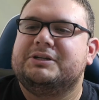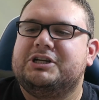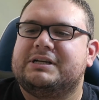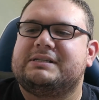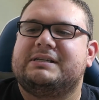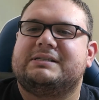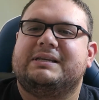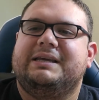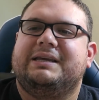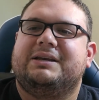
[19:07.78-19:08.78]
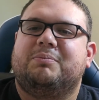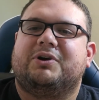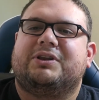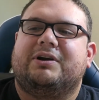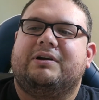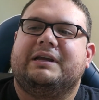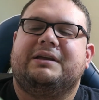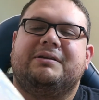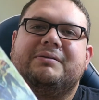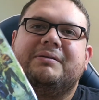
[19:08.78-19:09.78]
Justice League number 30.